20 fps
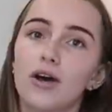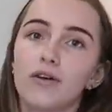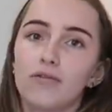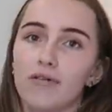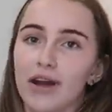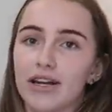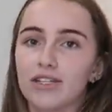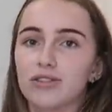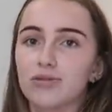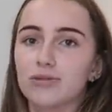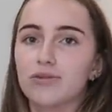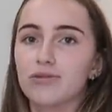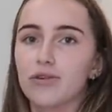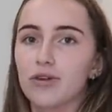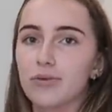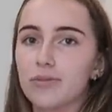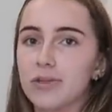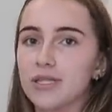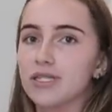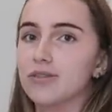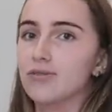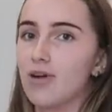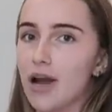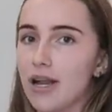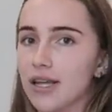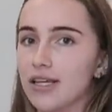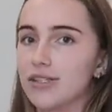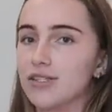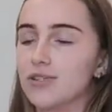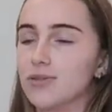Rachel's room is
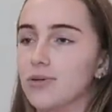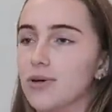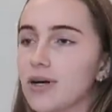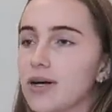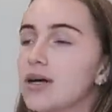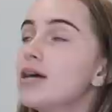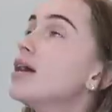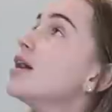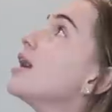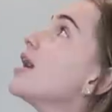right next door